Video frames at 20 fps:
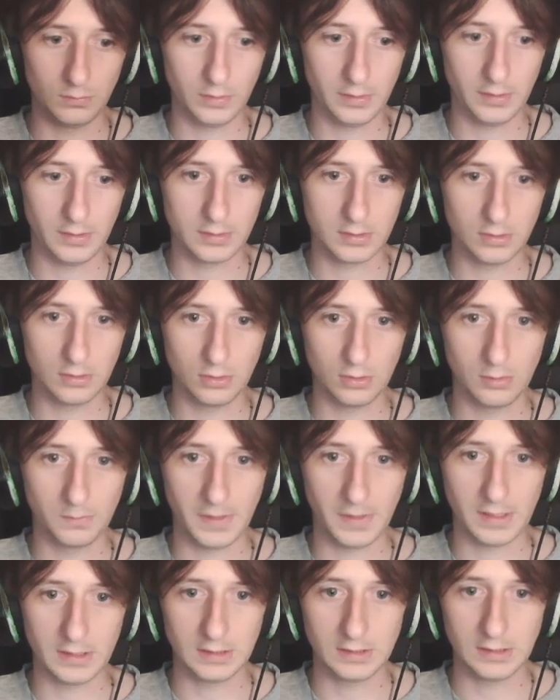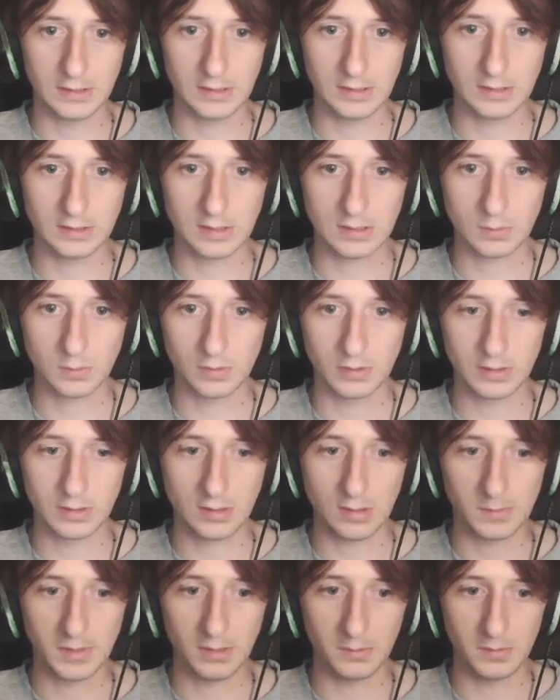Whether it's a good or bad idea, because this one is
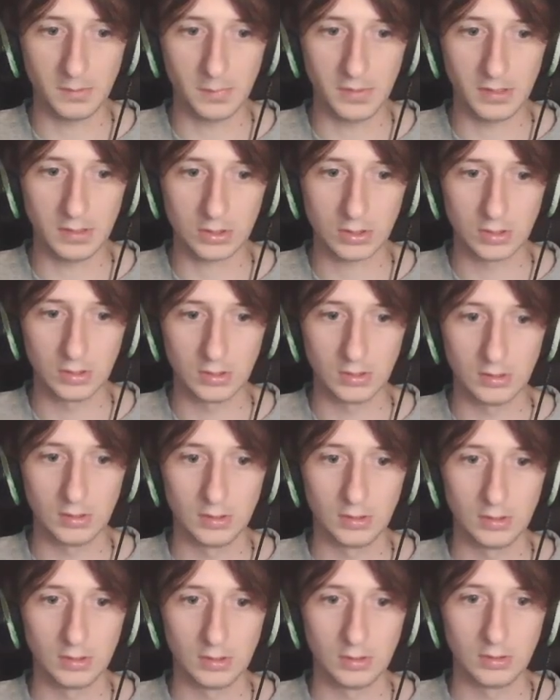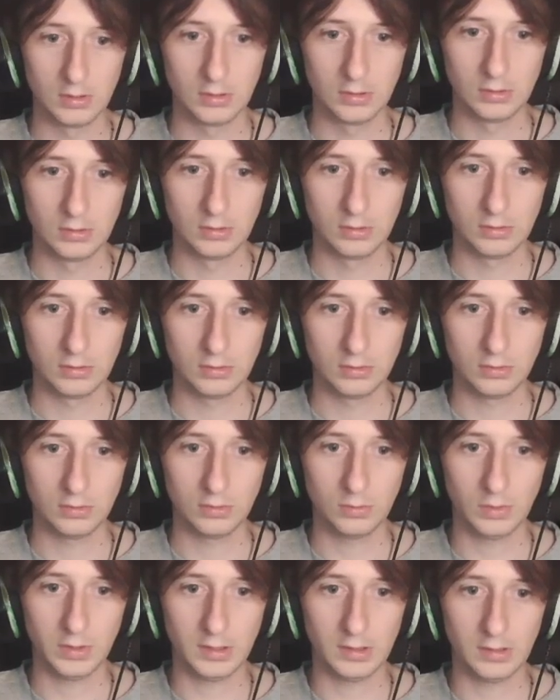coming up the beach.
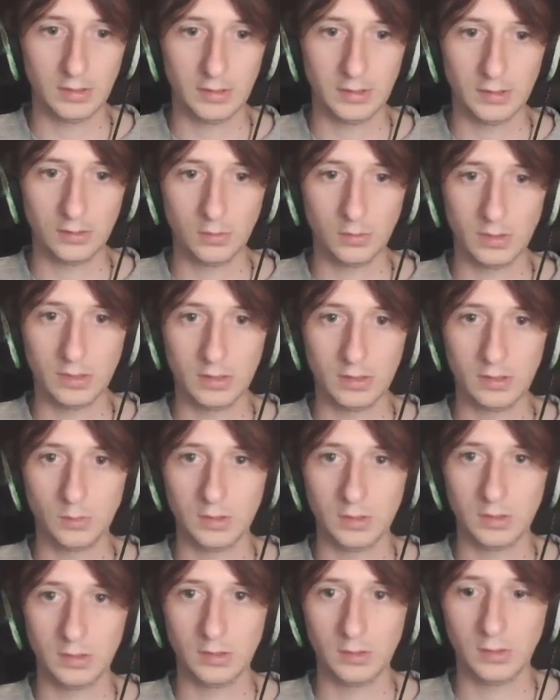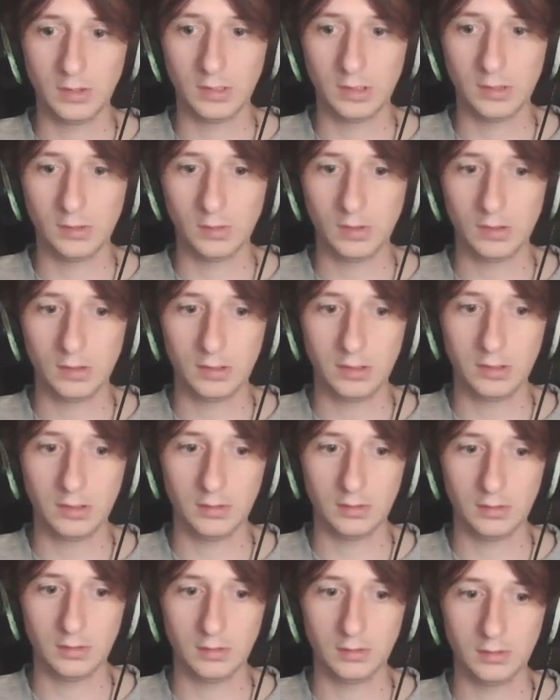Quickly, quickly, quickly, quickly,
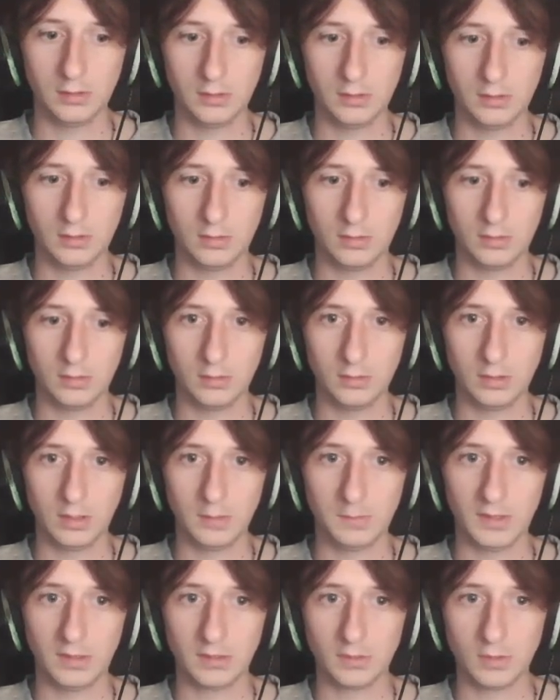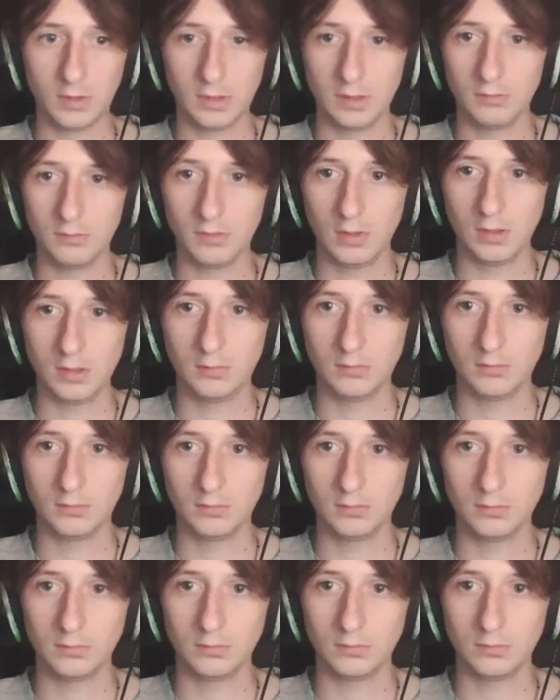quickly. Yep, that's great. Run.
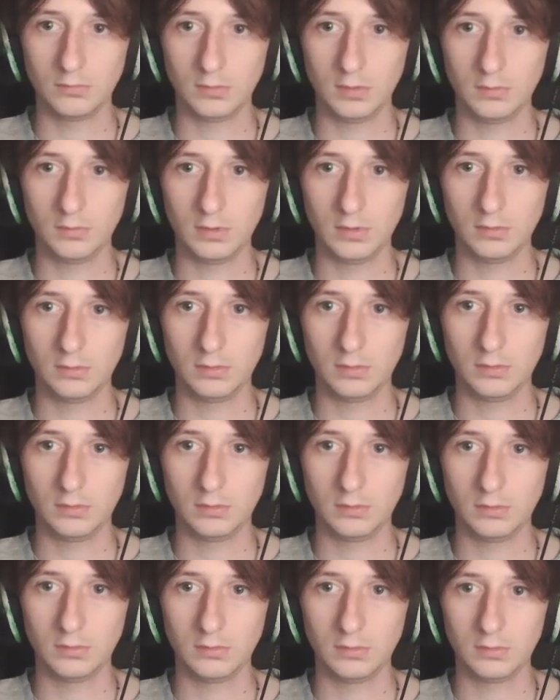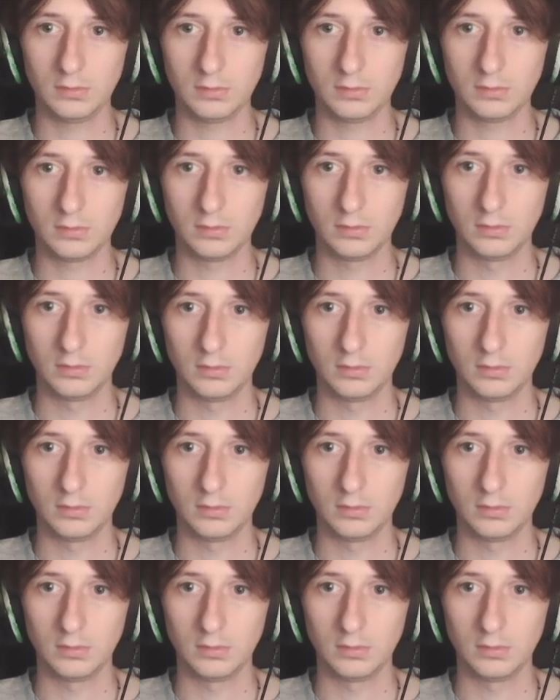Run, run, run, run, run, run, run.